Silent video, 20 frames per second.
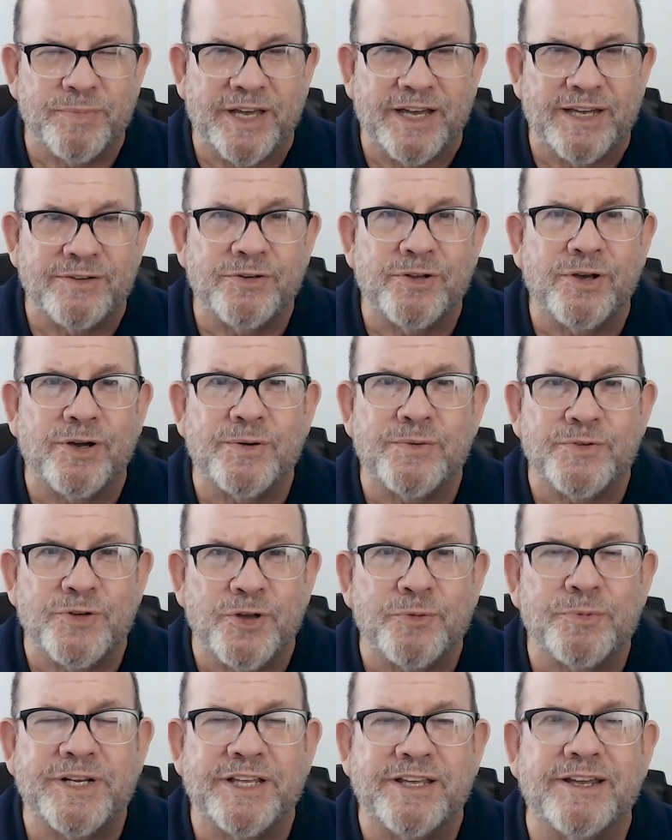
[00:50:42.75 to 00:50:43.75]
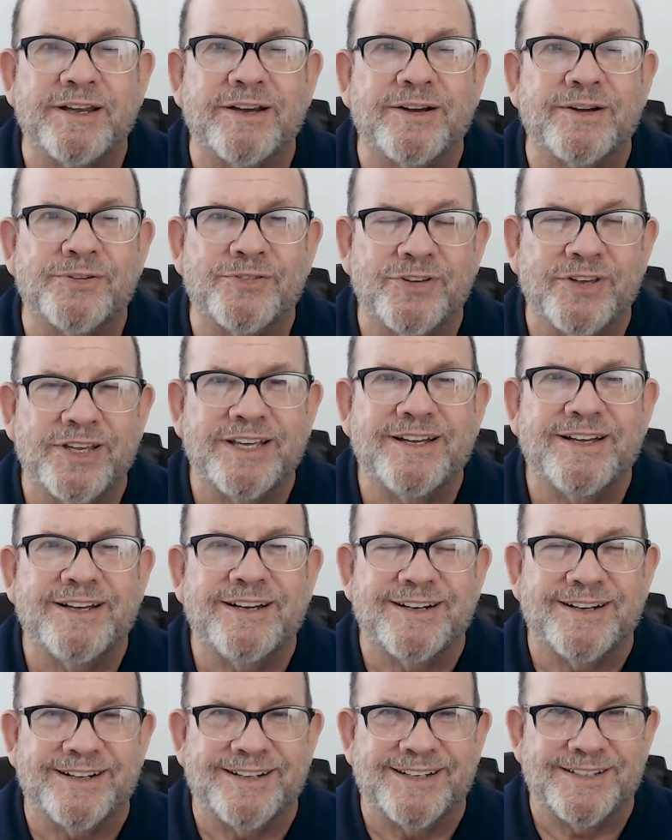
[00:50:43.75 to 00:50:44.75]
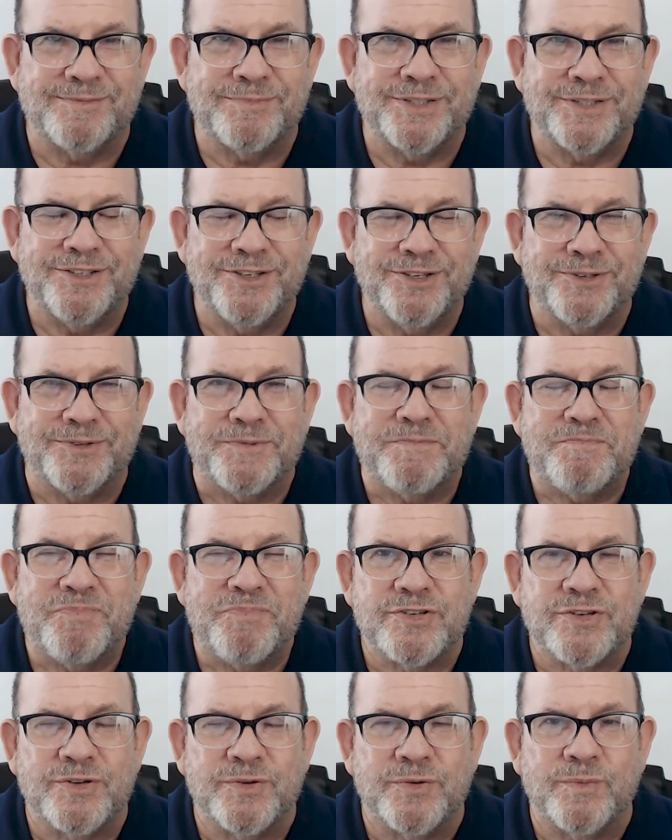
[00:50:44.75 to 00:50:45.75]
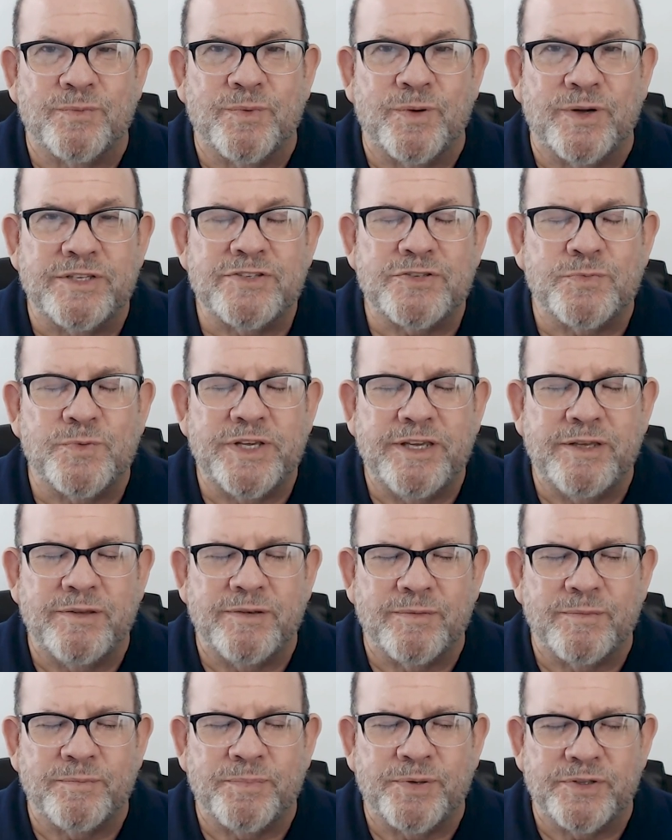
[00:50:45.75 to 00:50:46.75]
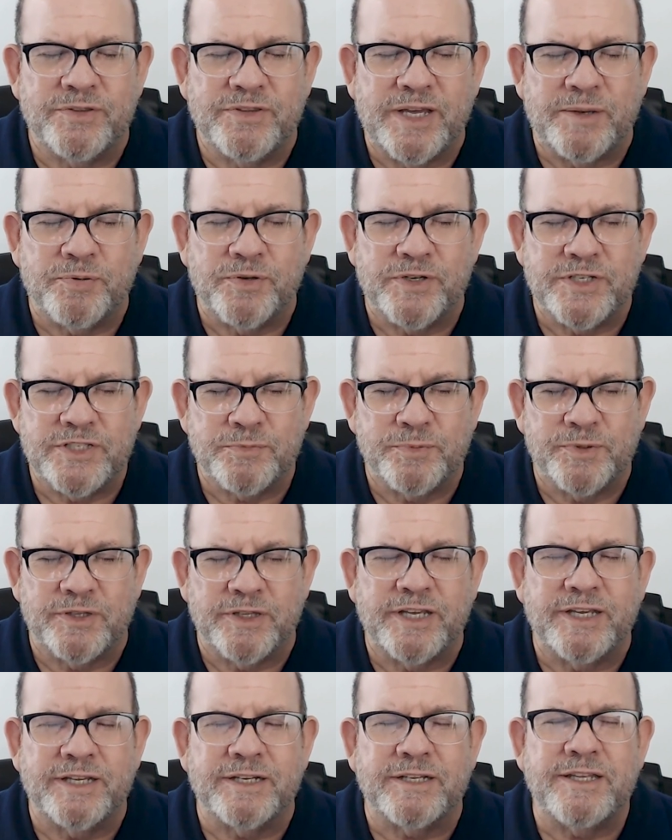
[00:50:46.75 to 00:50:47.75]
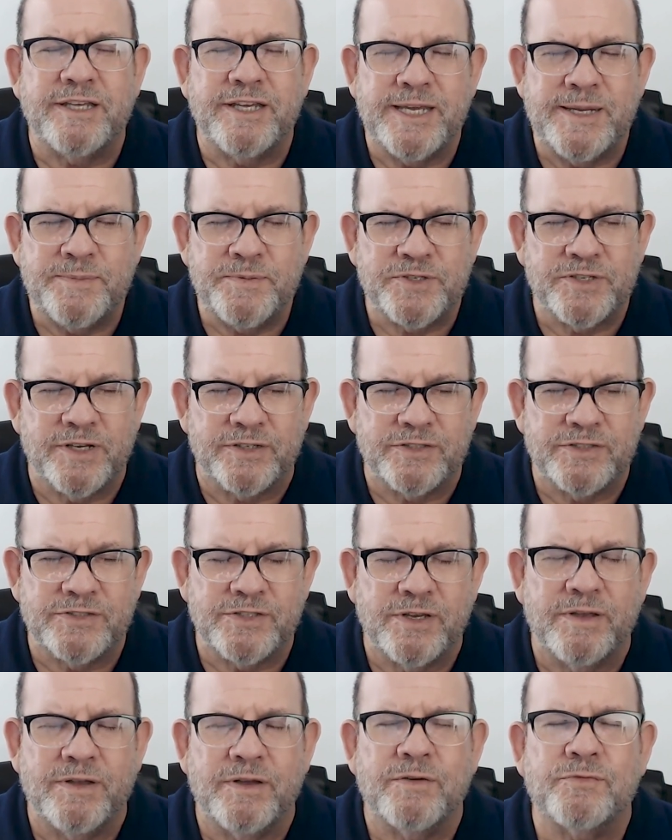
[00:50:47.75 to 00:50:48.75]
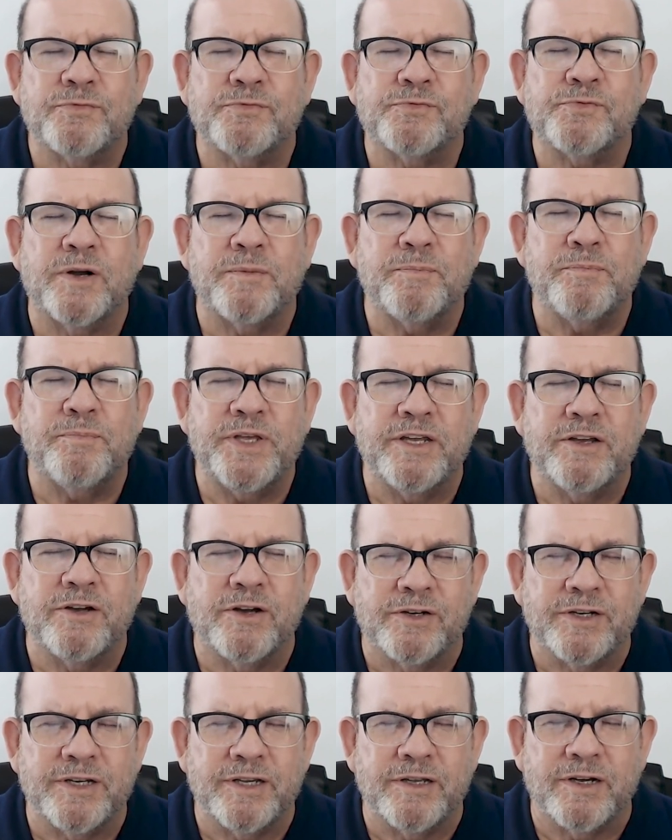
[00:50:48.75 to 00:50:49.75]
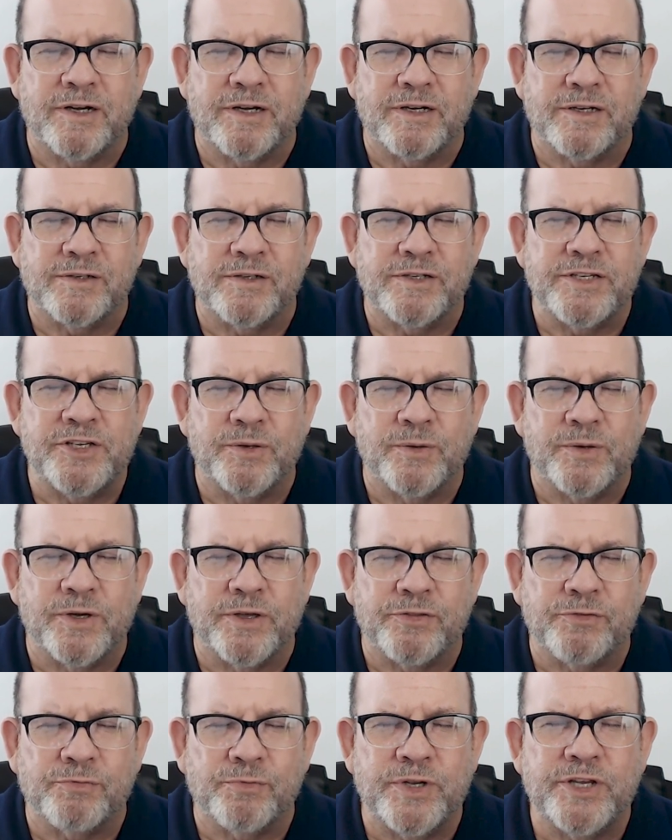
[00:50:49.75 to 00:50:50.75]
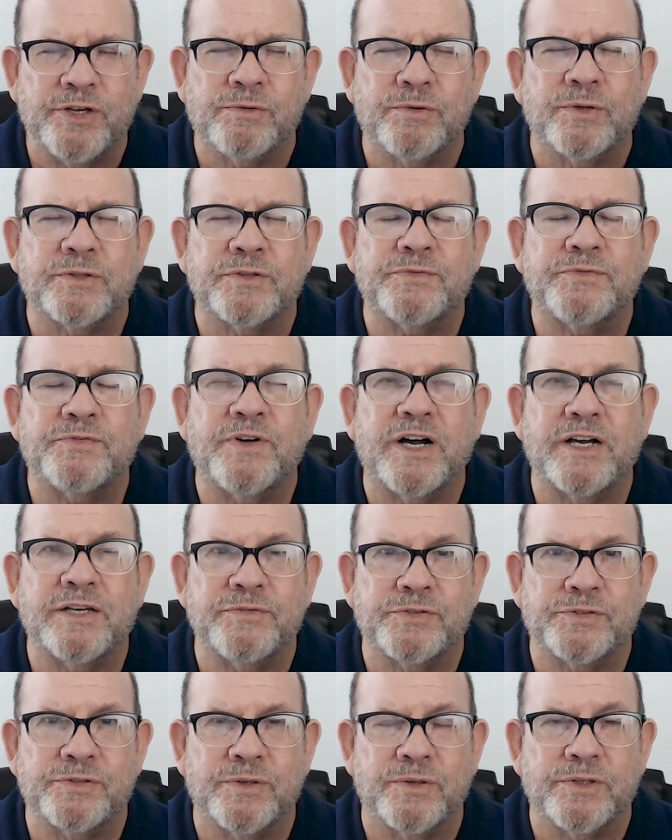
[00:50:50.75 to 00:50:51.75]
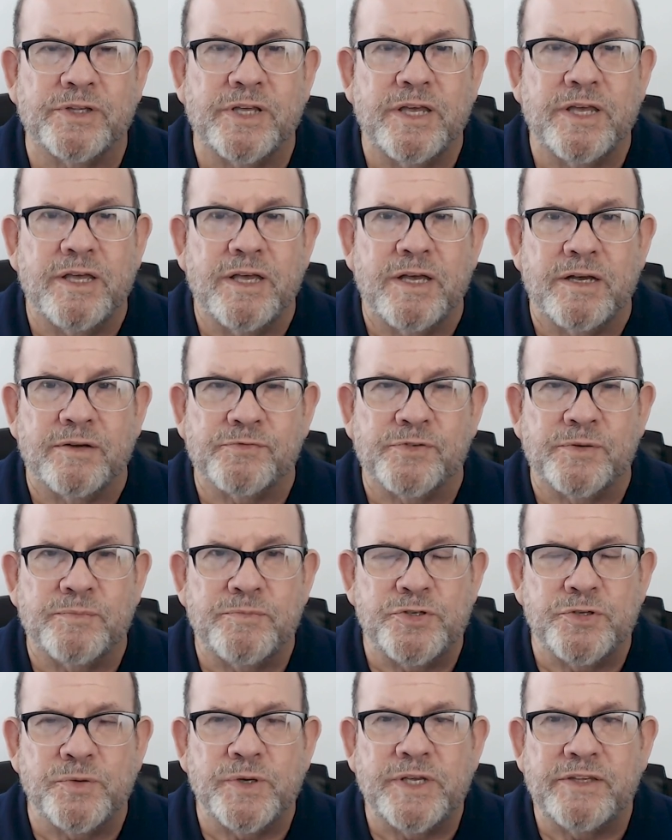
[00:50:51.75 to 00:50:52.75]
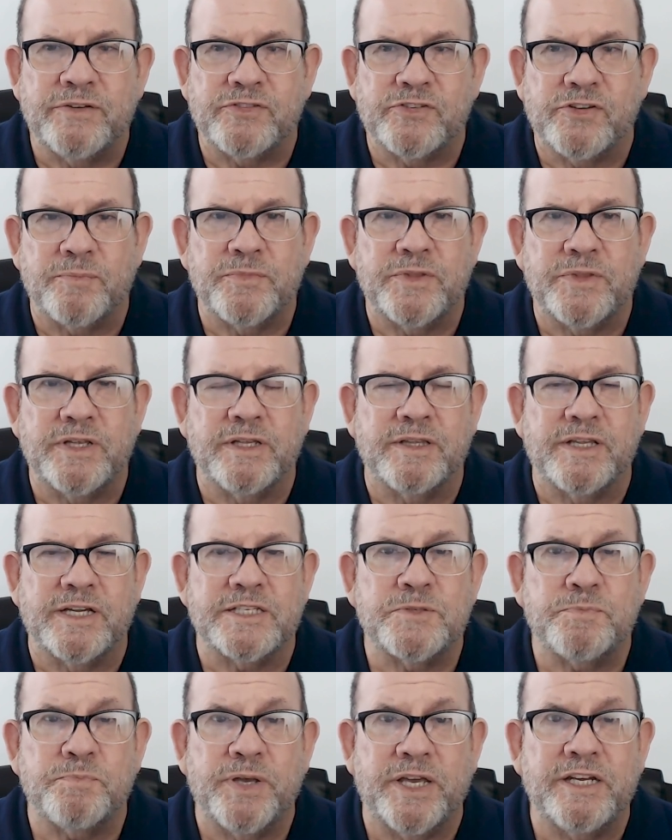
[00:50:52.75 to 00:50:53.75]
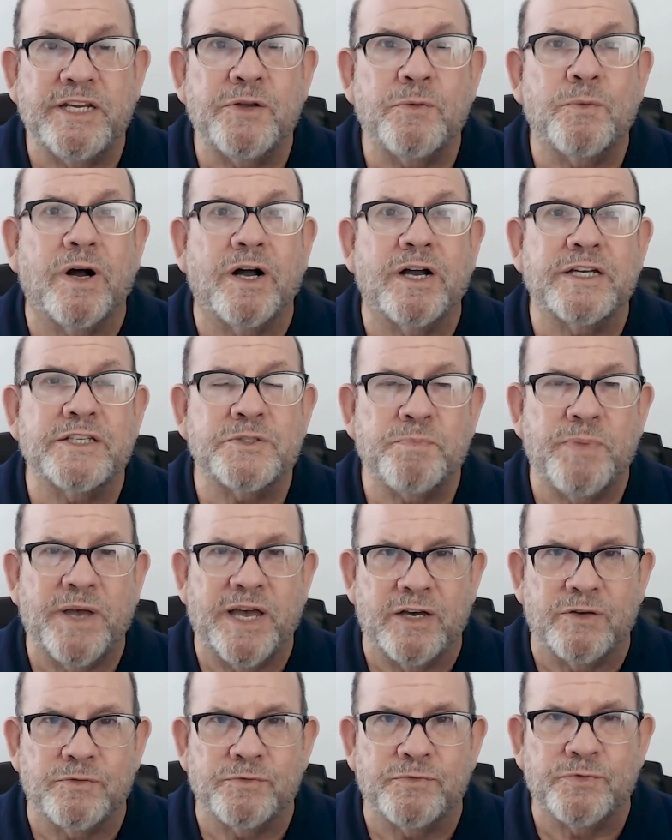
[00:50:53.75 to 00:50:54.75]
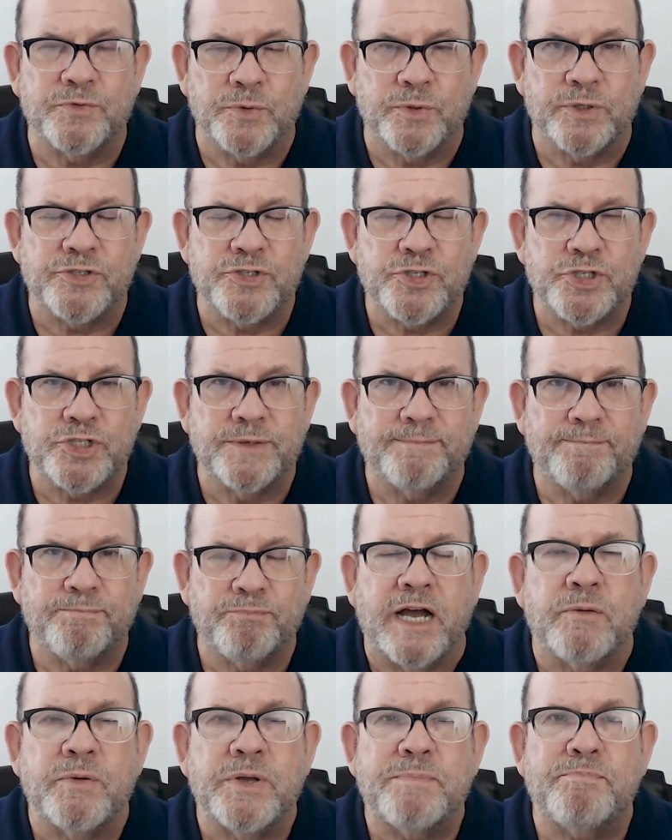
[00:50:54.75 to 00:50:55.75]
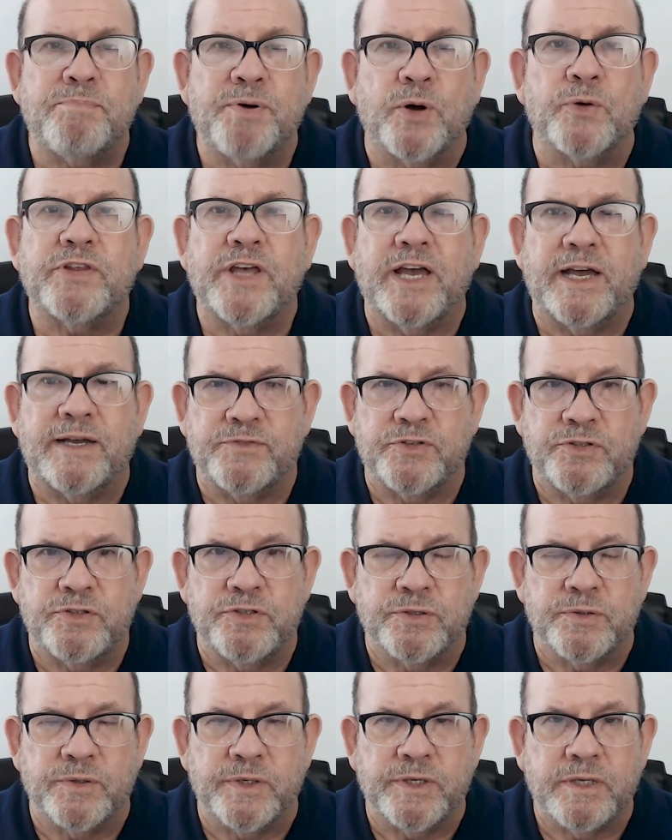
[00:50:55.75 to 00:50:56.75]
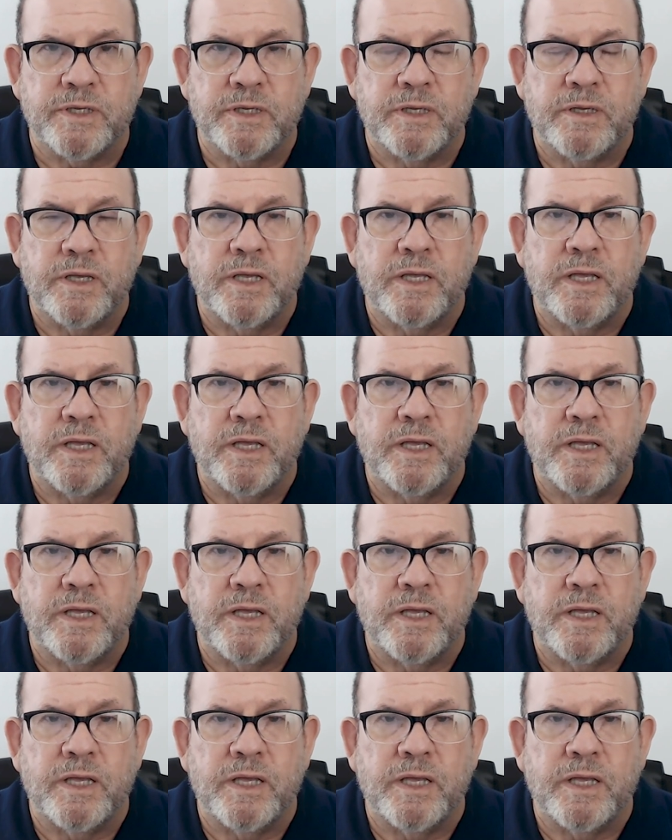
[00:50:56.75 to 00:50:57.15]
feel bad. No, nobody cares uh, but you. So once we put that principle, it keeps us from being our, our you know, a three-year-old, a five-year-old, from doing something that's penny-wise, pound-foolish. Now we both have to do it.